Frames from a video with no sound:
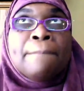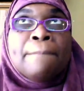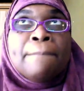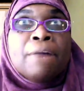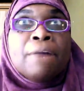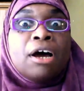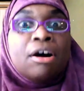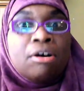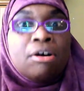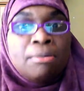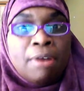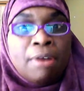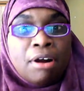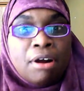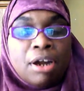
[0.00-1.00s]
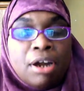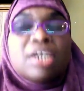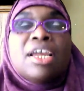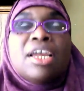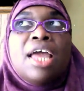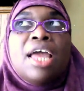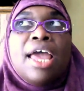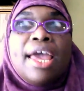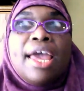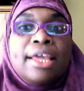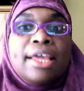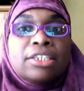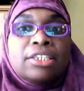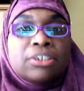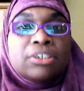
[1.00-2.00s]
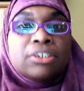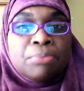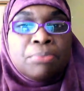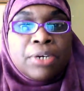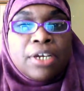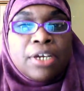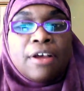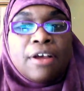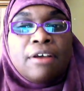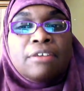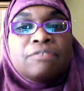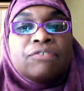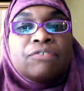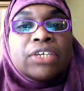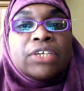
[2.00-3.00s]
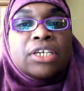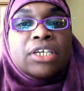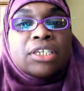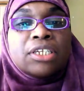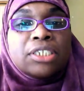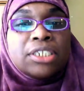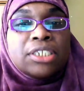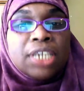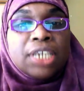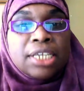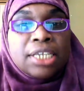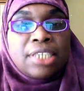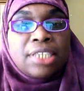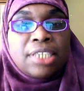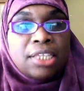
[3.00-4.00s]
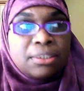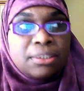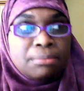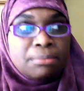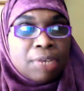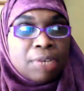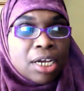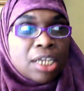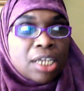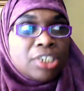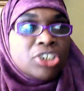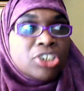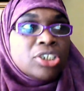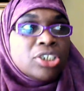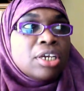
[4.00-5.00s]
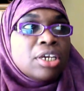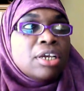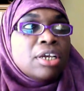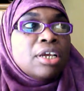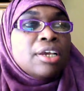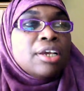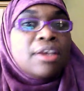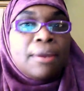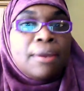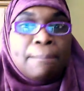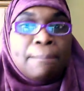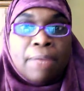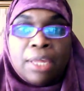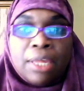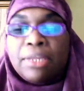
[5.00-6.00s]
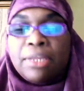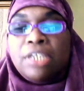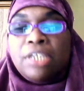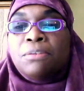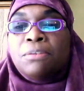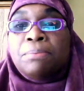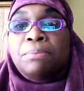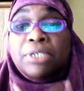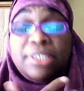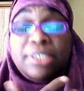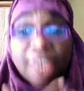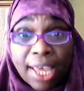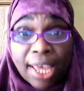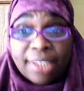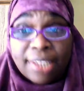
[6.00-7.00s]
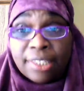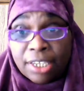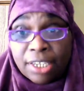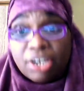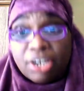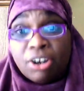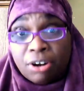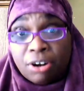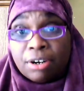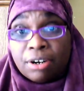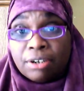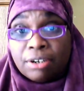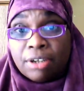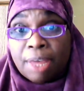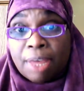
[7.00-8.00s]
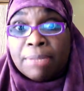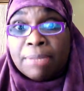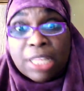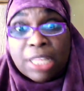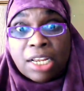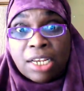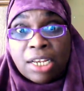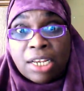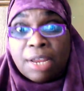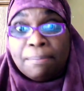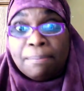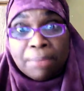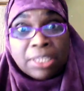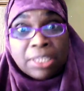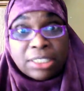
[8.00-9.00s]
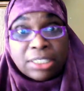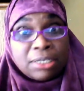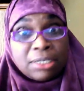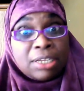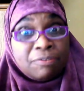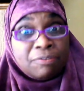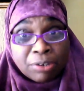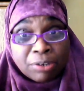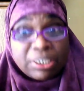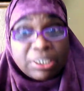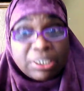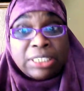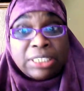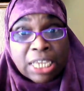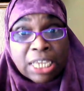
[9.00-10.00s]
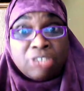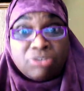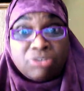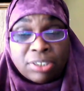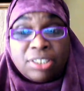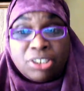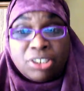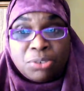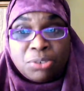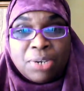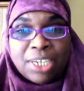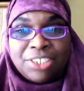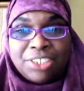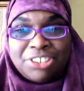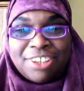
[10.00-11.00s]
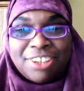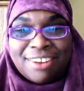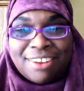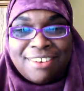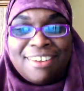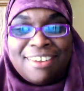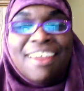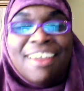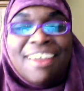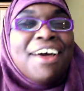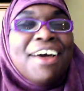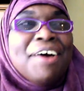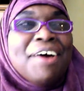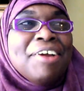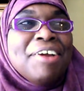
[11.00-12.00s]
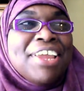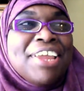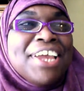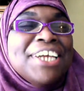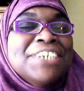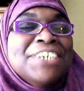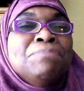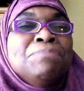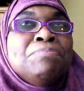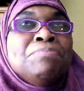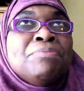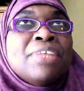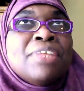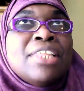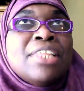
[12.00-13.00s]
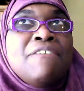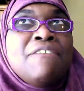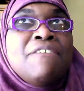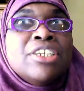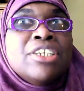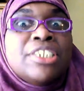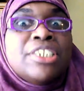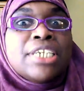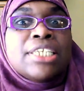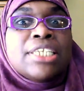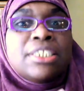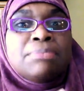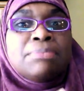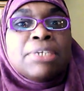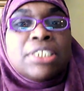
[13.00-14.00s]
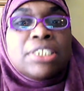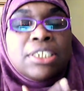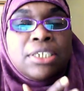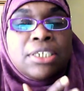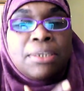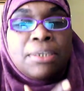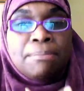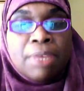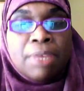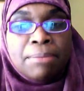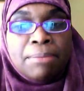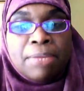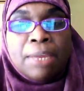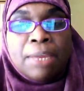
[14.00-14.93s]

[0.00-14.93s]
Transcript: but Omar and Jabril feel just as much commitment to protecting her. I mean, they end up in a very dangerous situation. Okay, they feel just as much commitment in